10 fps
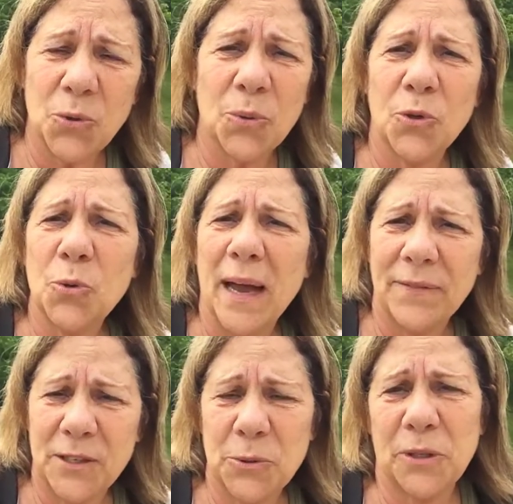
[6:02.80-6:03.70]
you you
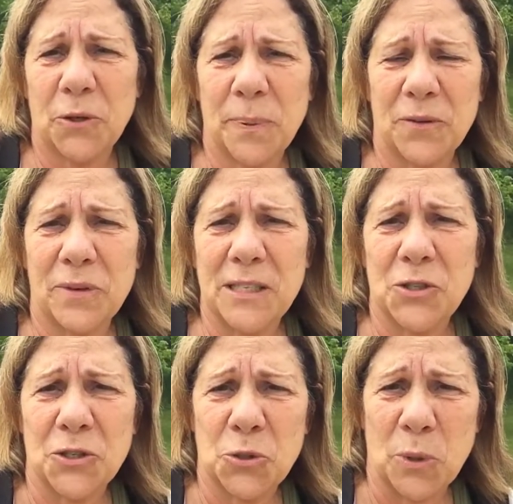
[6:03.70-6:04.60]
have to do a little bit of
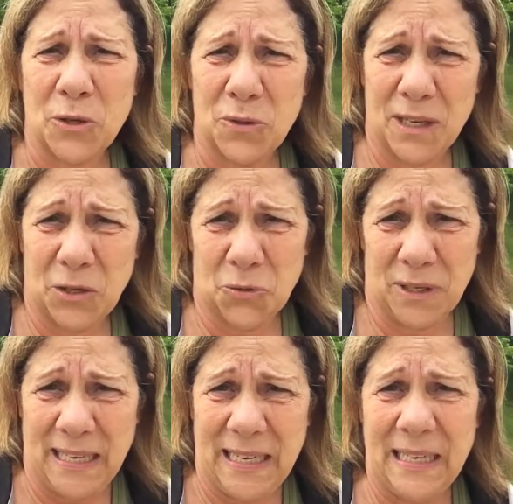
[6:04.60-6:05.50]
research what you think you'll
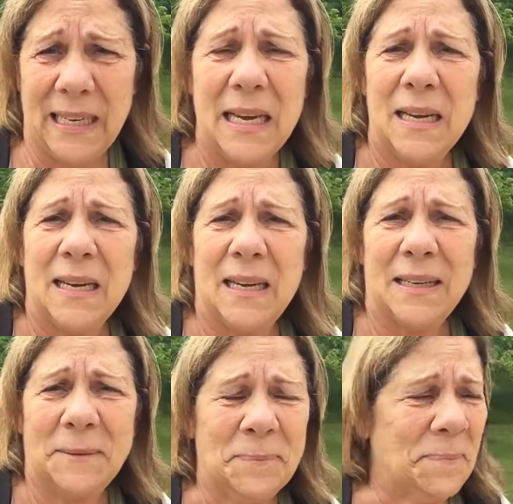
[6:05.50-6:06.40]
need
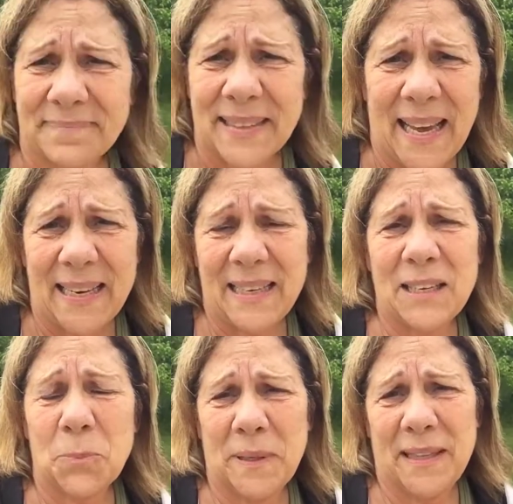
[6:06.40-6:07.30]
um, and
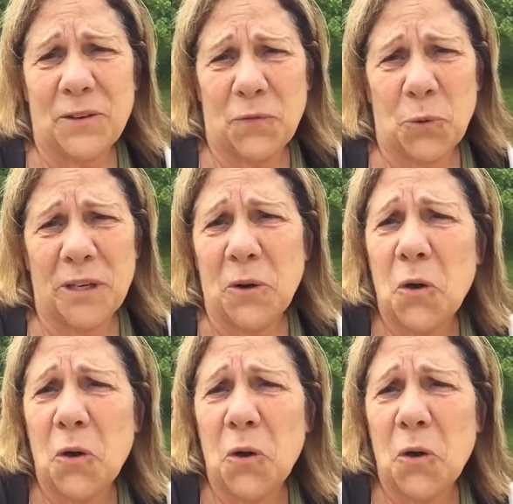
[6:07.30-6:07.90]
it, will be there for you.